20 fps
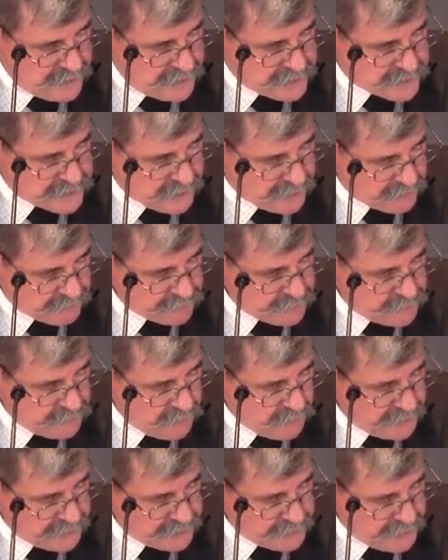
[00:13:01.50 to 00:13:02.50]
to
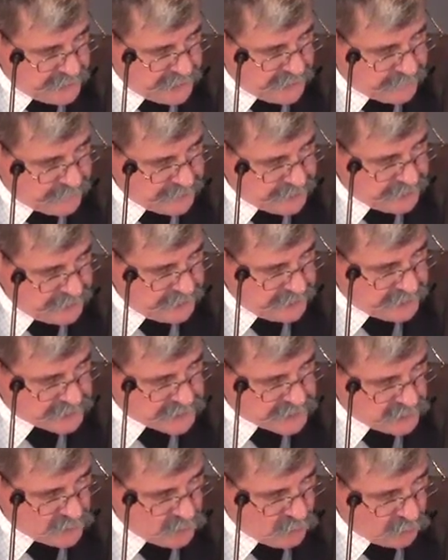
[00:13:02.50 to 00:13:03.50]
everyone coming
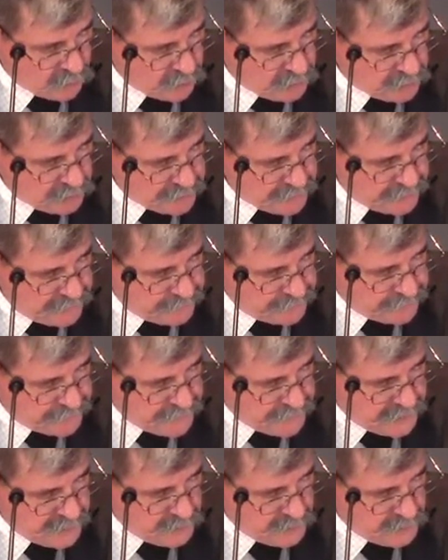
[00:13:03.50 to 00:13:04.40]
into the world. He